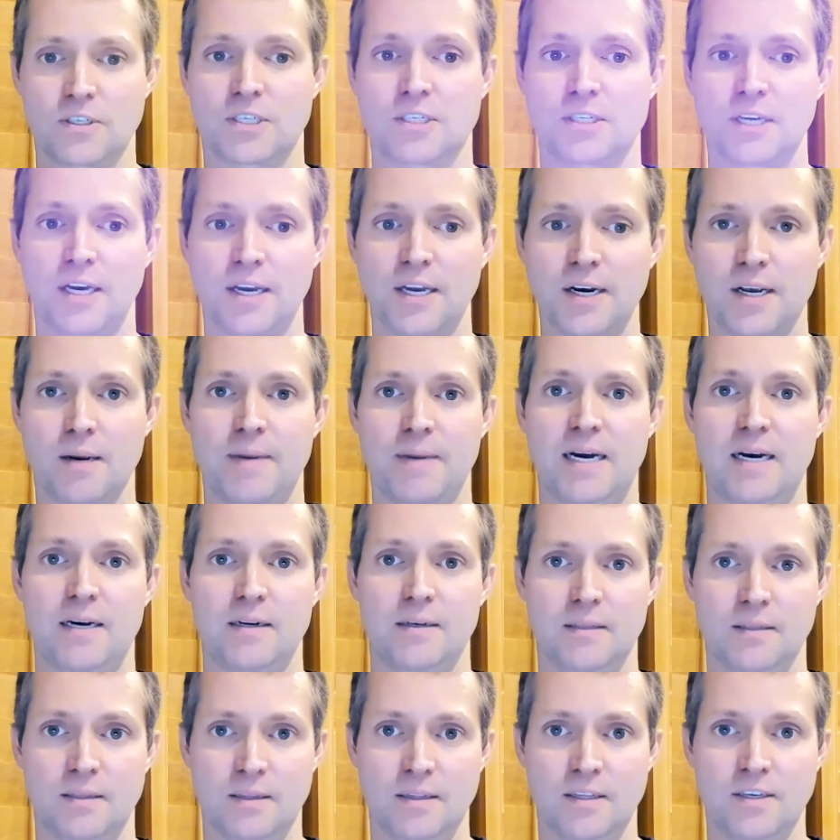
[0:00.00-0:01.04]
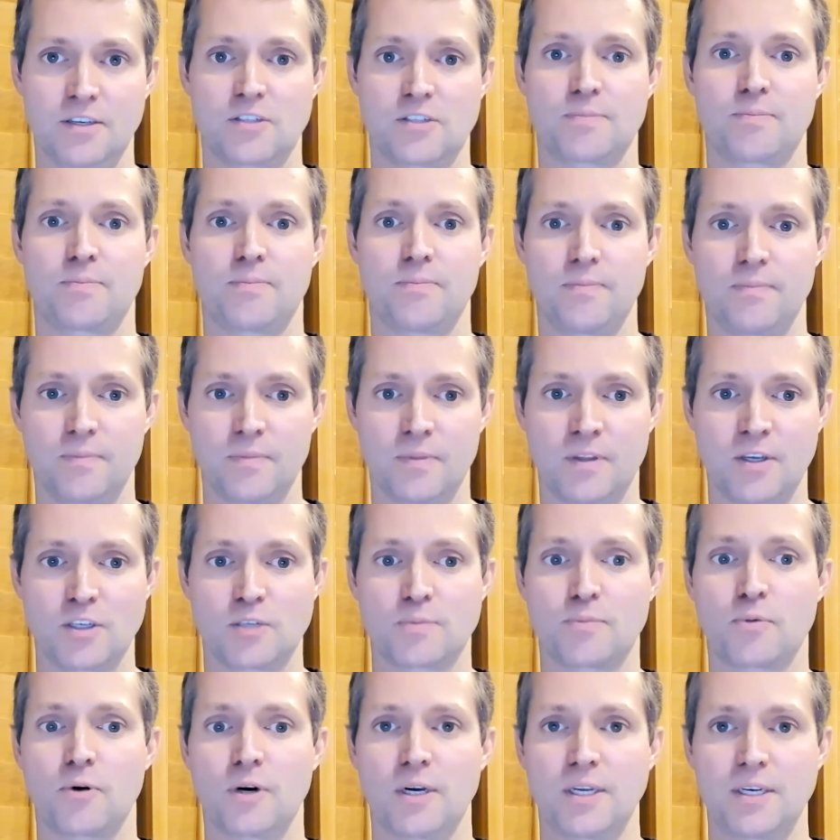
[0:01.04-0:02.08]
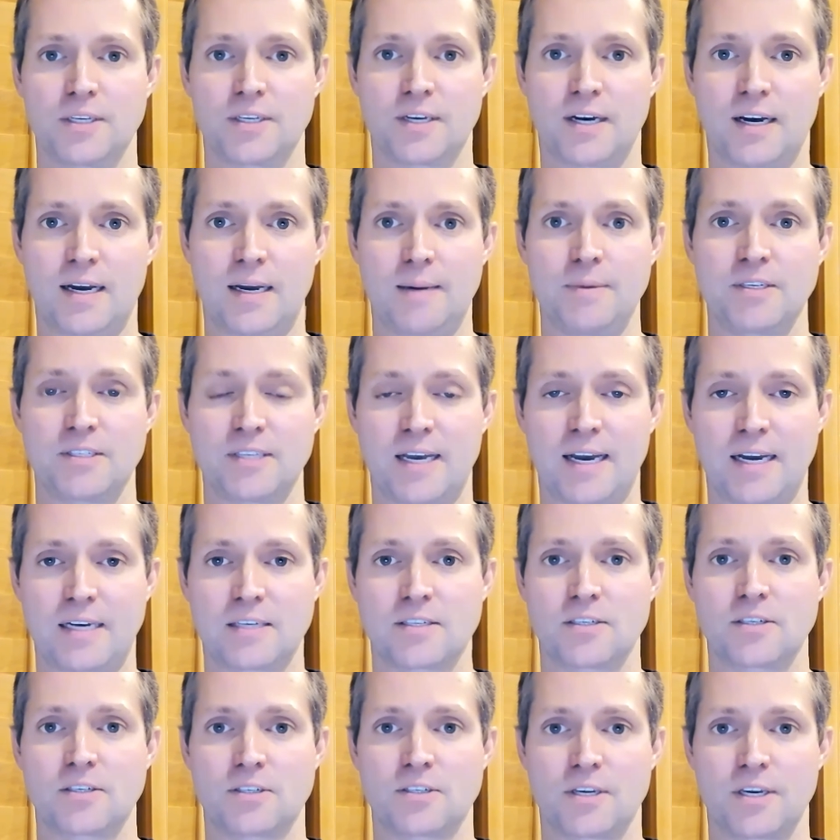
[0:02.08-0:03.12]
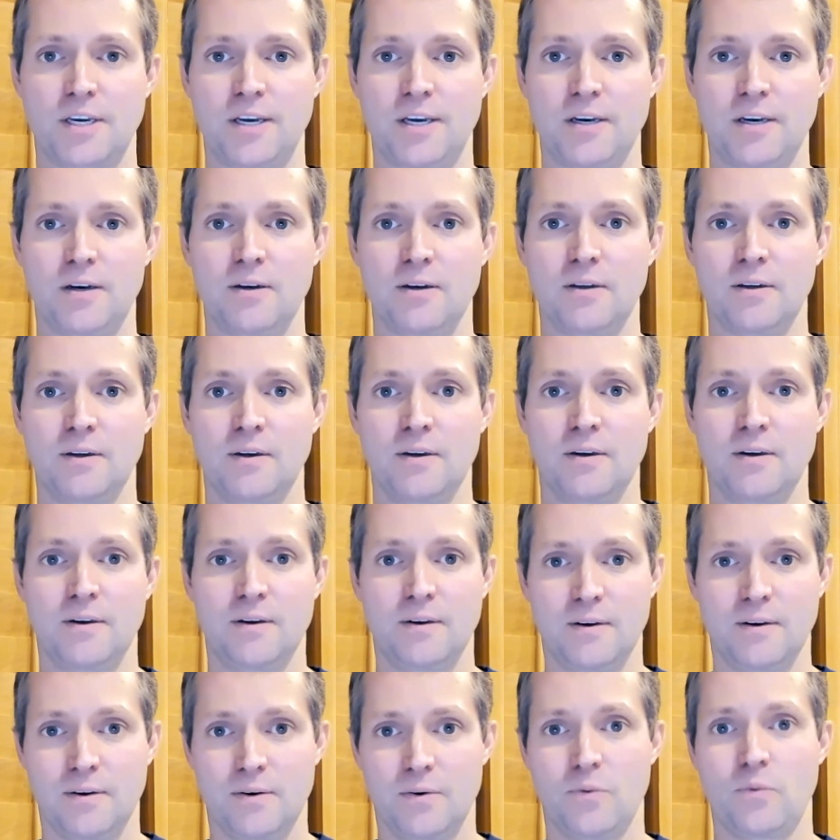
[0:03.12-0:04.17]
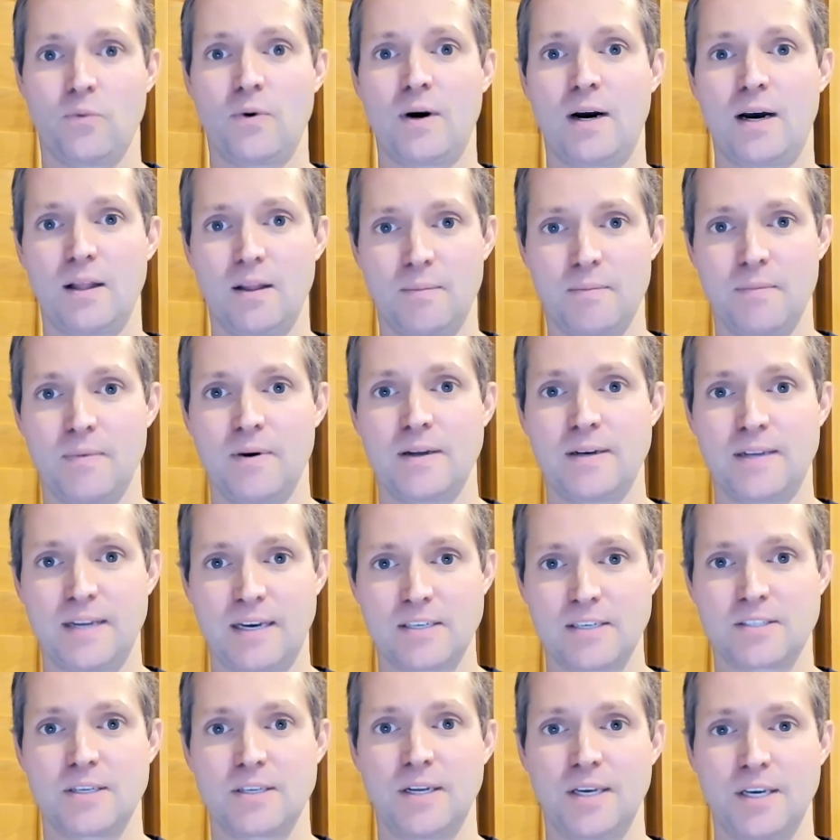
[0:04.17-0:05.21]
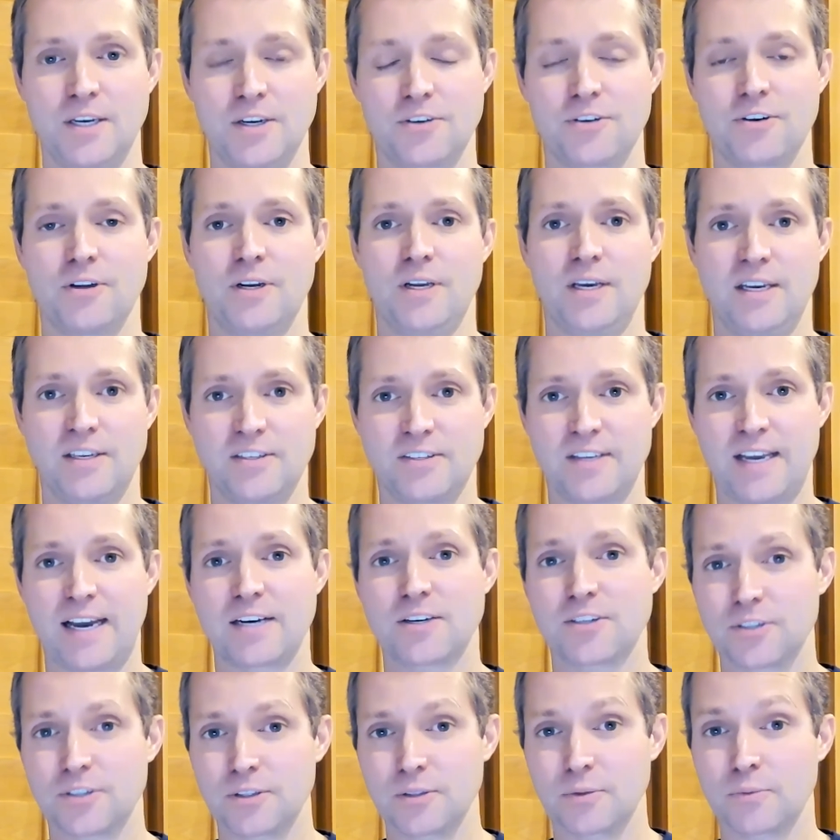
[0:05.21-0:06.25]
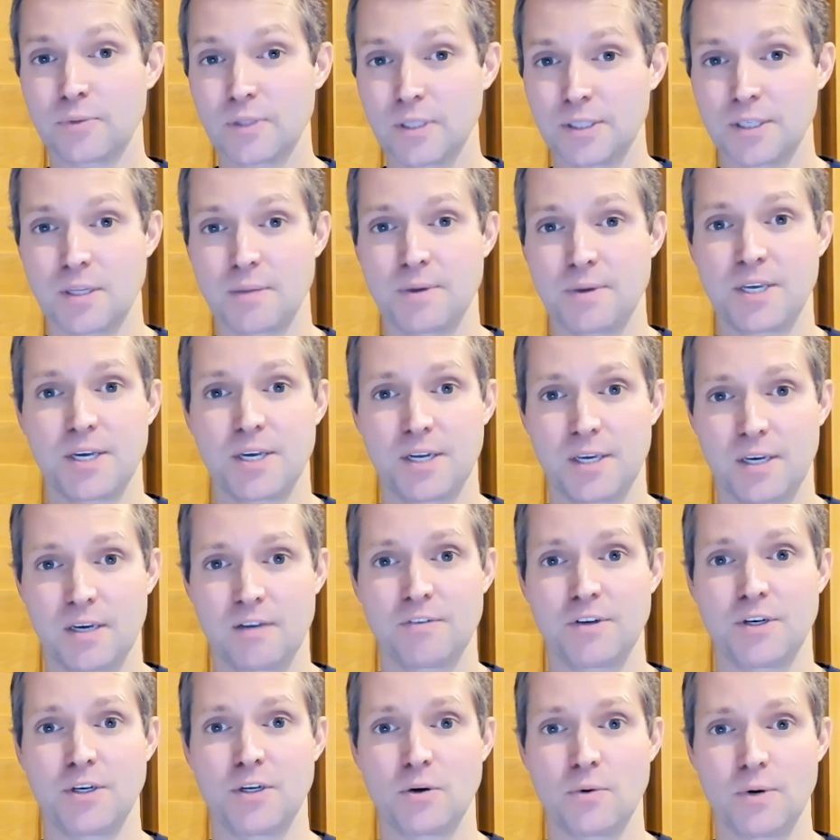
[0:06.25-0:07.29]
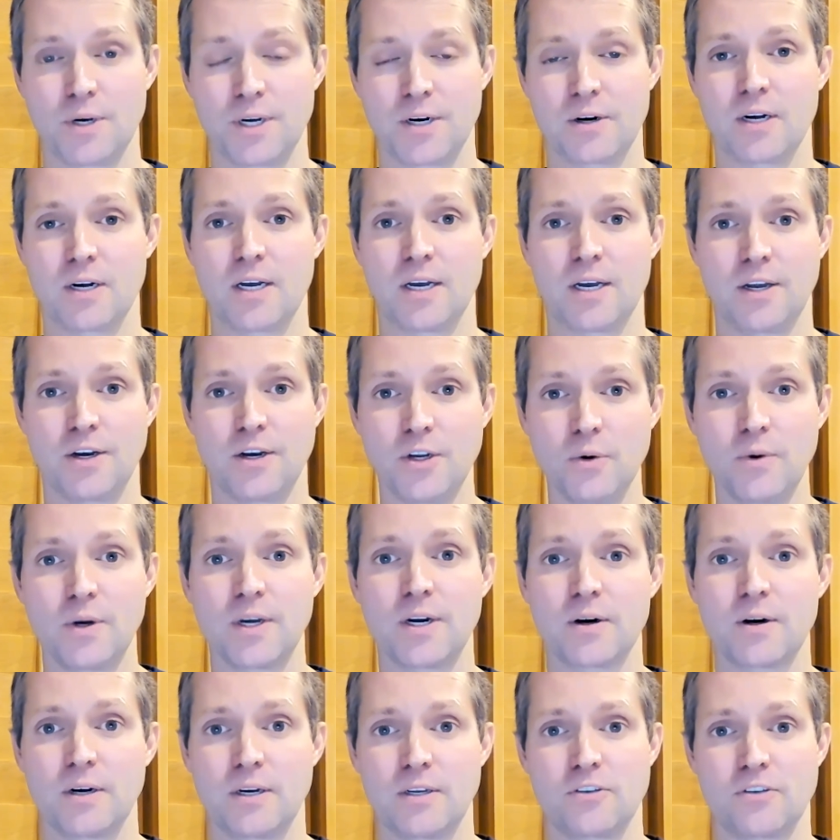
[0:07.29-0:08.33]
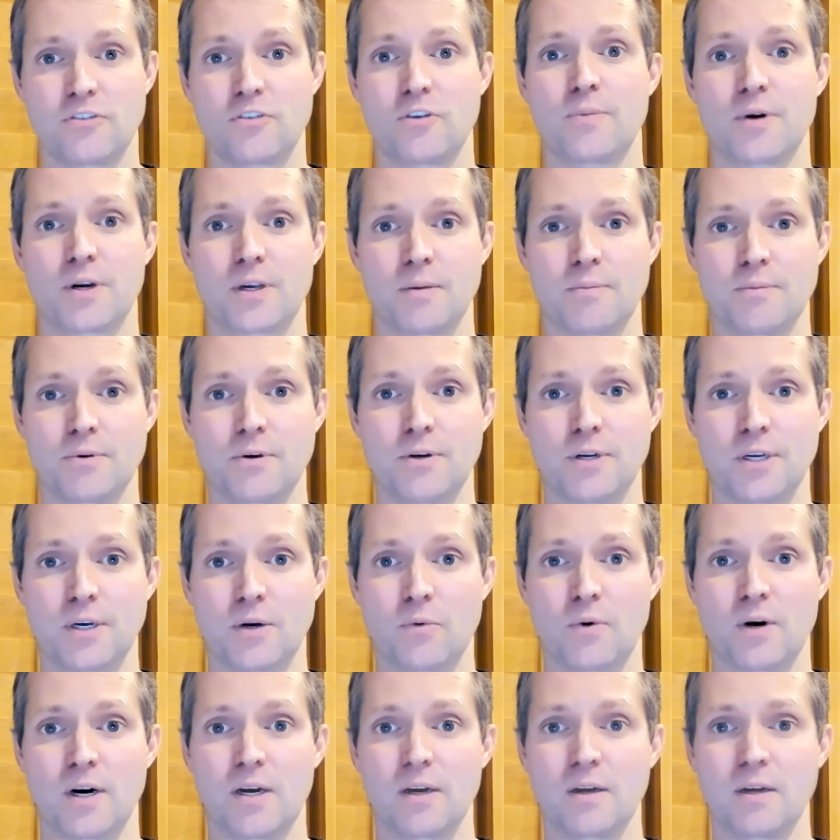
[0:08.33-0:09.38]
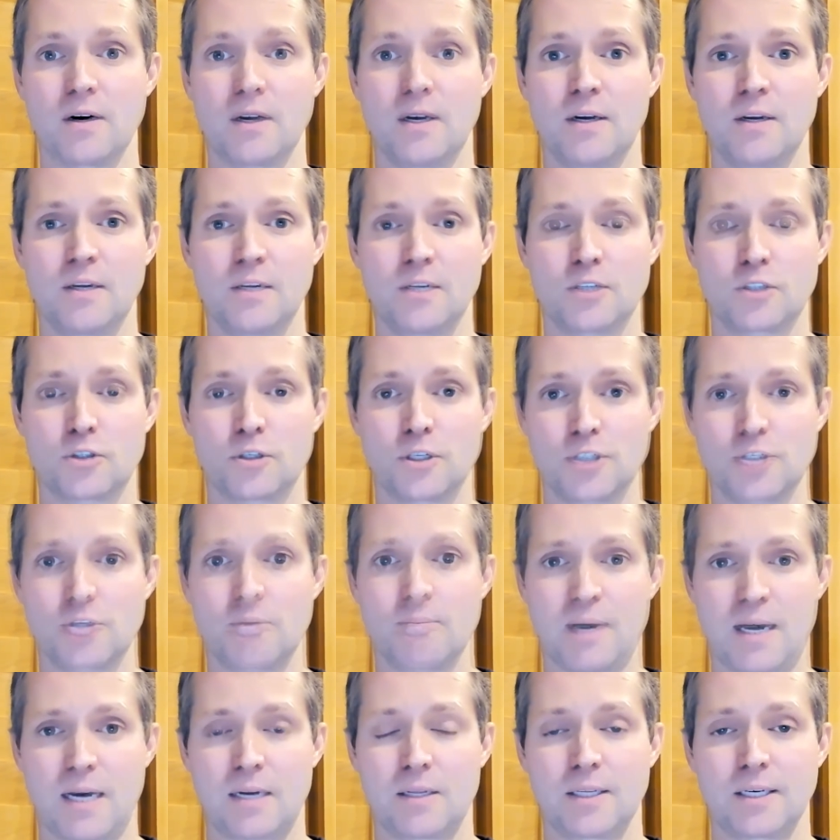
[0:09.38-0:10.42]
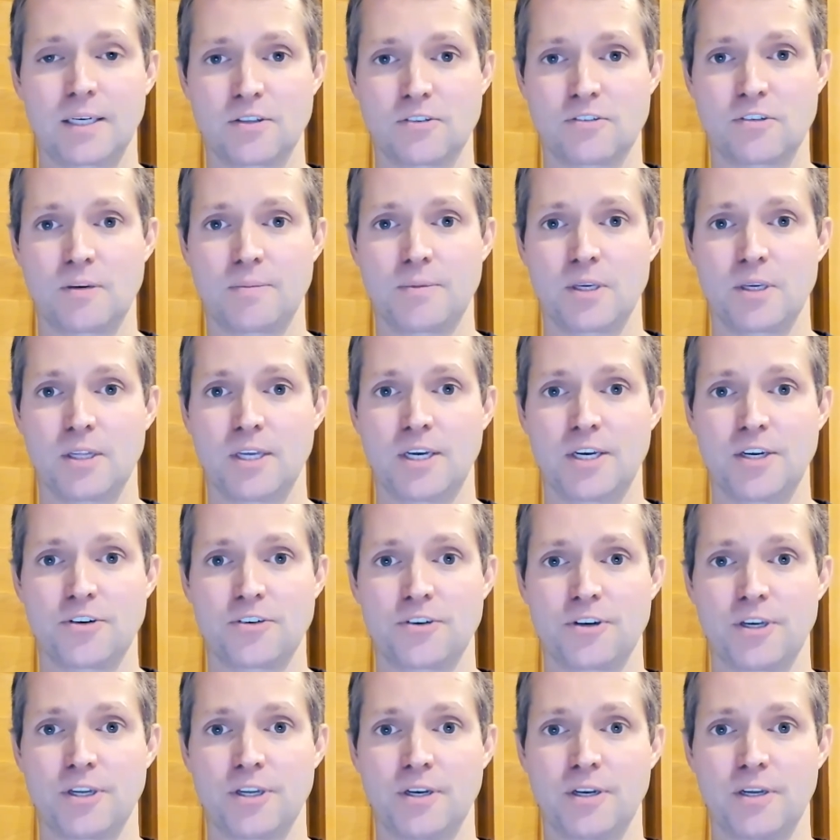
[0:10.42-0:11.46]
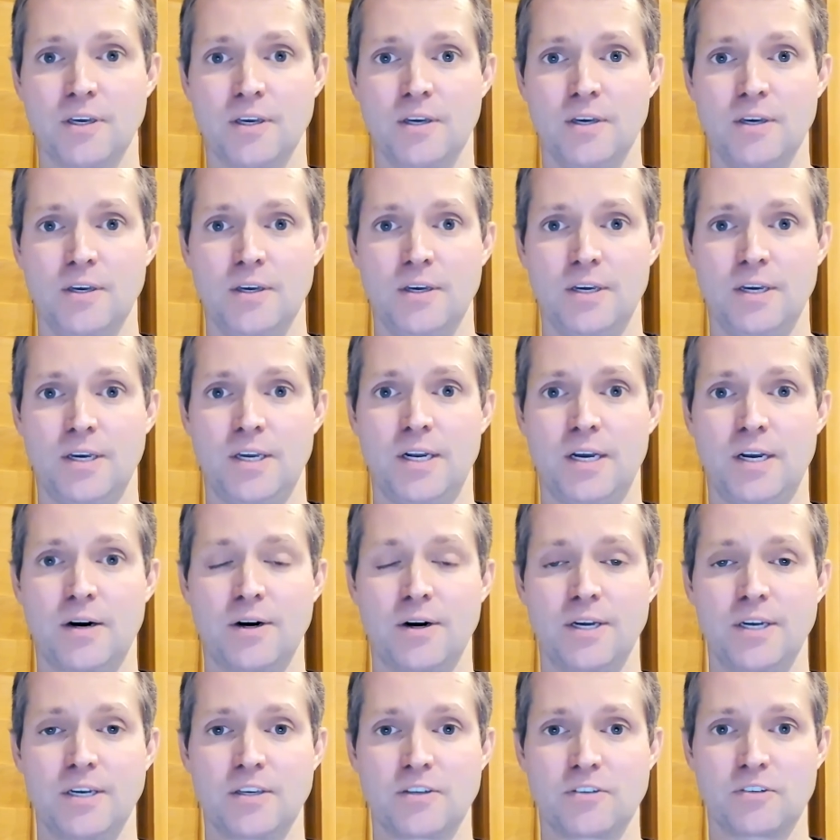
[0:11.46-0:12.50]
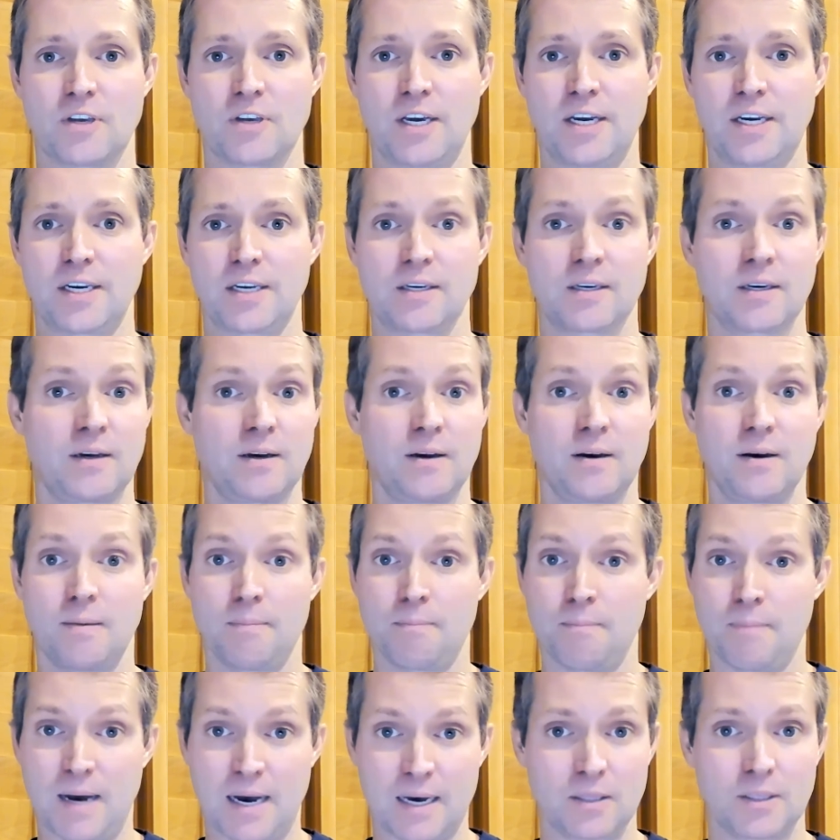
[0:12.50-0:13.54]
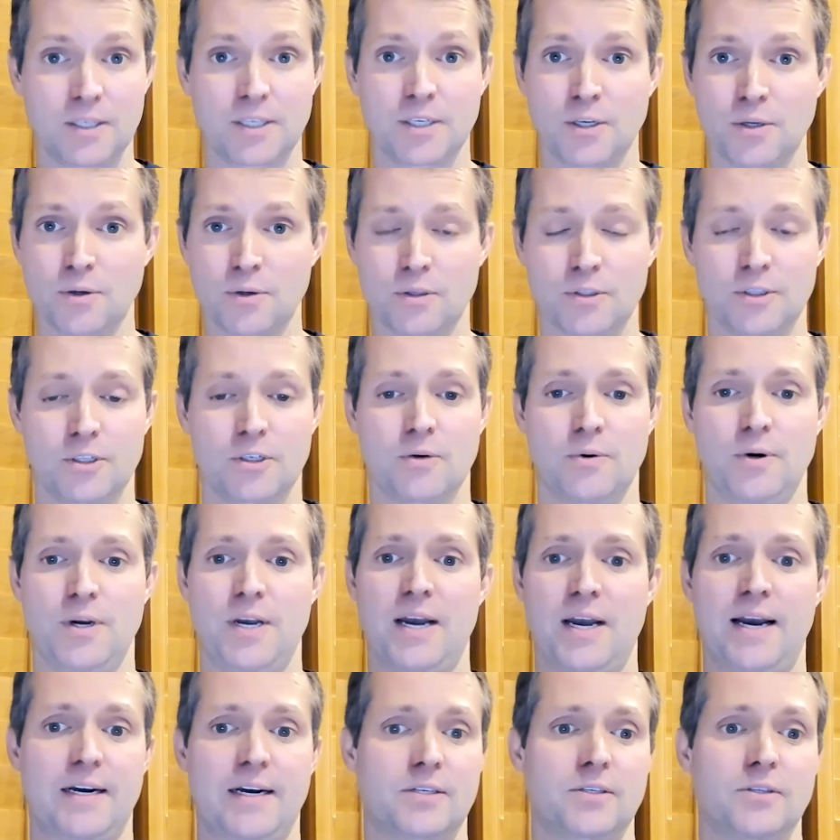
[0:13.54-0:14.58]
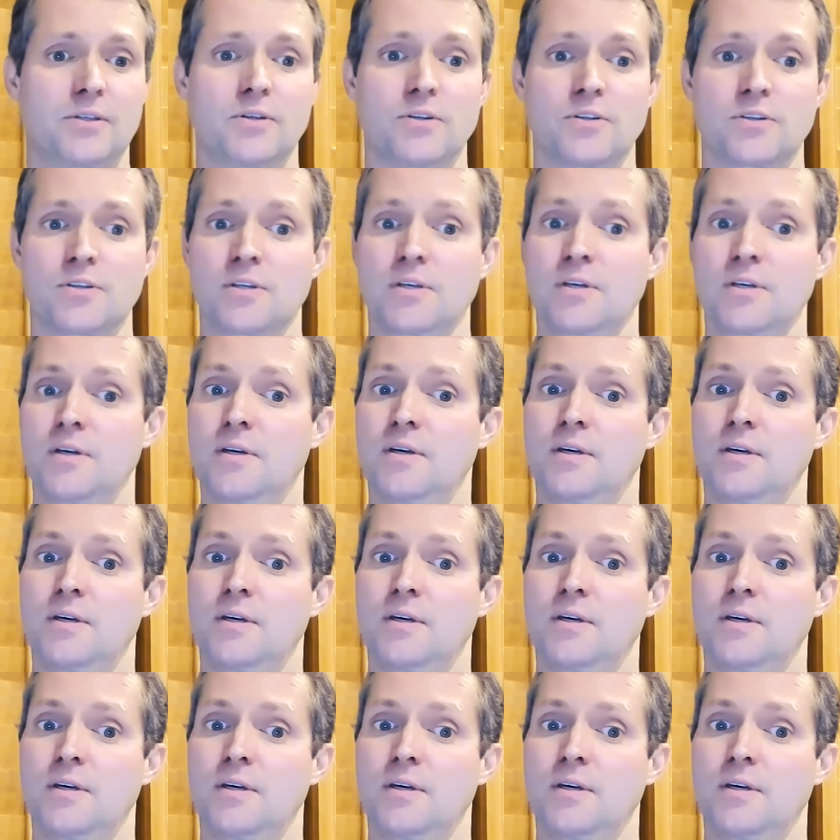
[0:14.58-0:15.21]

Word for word: exciting about this this point in time is Exascale, while a destination, is actually really the beginning of a new era, a new era in supercomputing where traditional modeling and simulation in areas like modeling nuclear reactors,